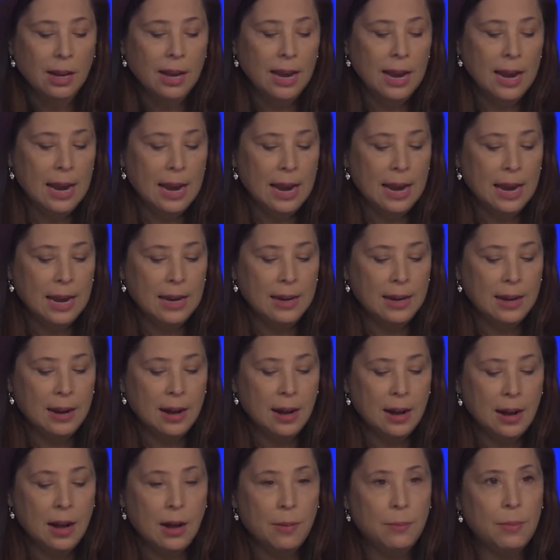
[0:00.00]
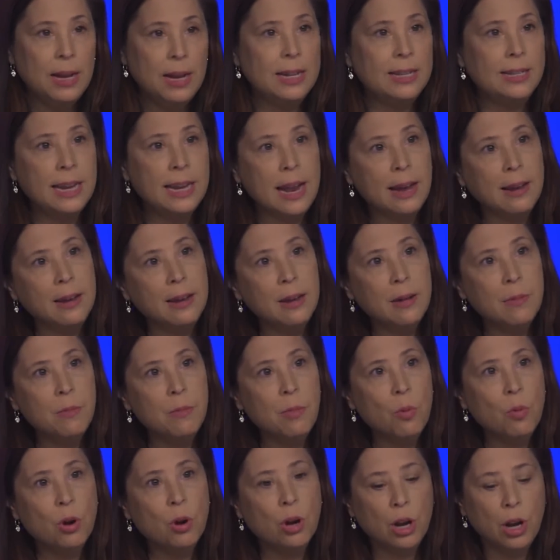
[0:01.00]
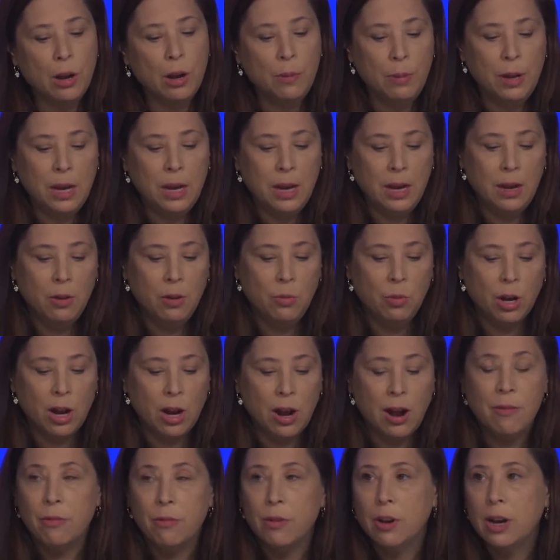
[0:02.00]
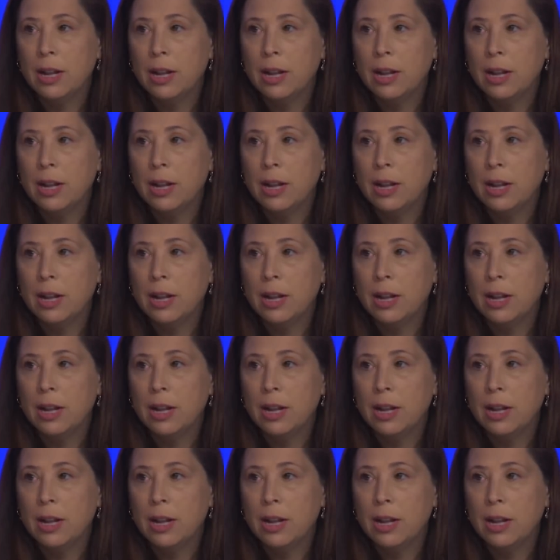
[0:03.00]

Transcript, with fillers: And um, in tandem, we're going to be recovering